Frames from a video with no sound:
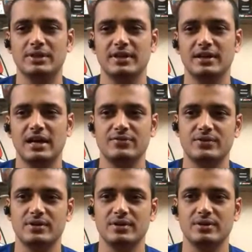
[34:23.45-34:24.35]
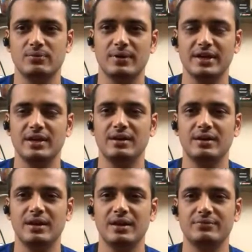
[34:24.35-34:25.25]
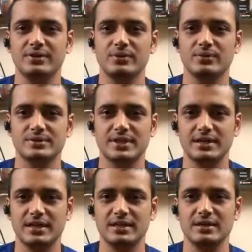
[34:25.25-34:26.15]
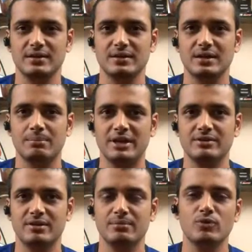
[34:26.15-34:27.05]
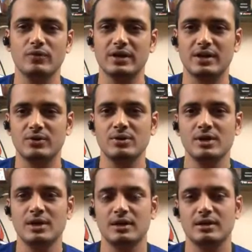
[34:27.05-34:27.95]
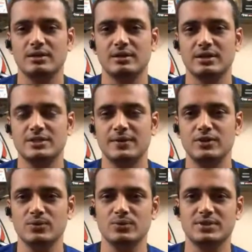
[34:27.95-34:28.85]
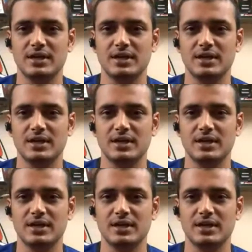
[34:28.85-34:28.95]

But then after a while, after you start getting a little better and moving around, uh, is when you right.